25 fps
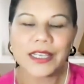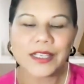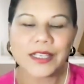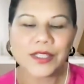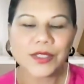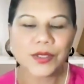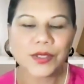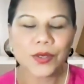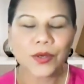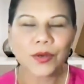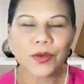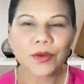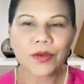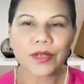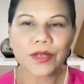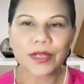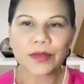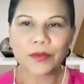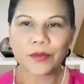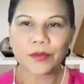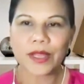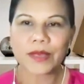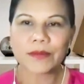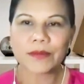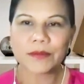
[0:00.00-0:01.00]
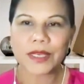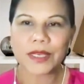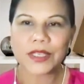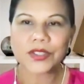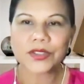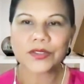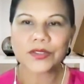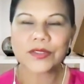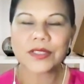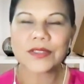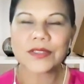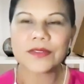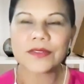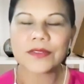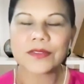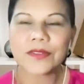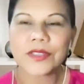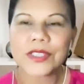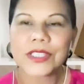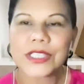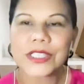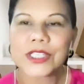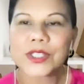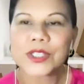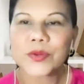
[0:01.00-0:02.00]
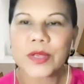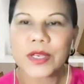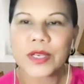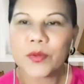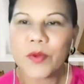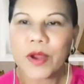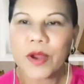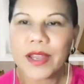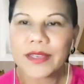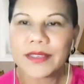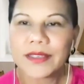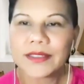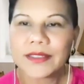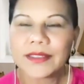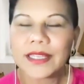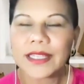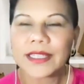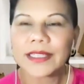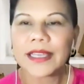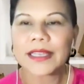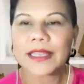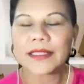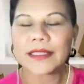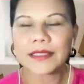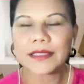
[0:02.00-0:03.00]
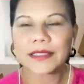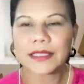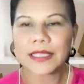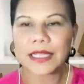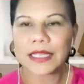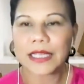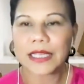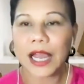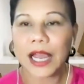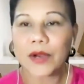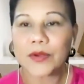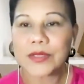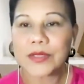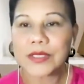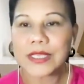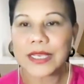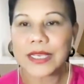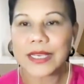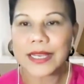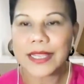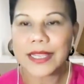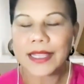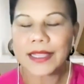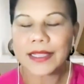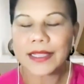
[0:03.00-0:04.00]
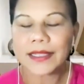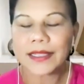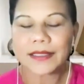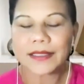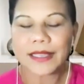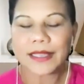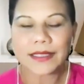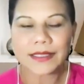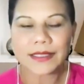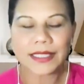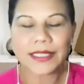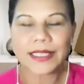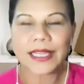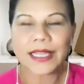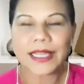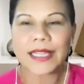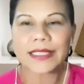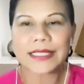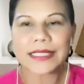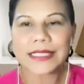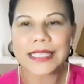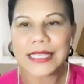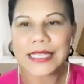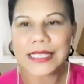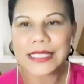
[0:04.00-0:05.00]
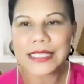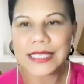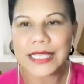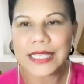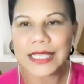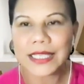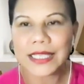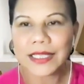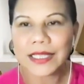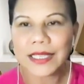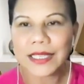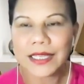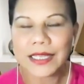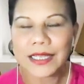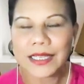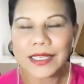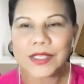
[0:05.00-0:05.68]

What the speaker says: So when my children reaches 21, they get the counseling, then they get the testing.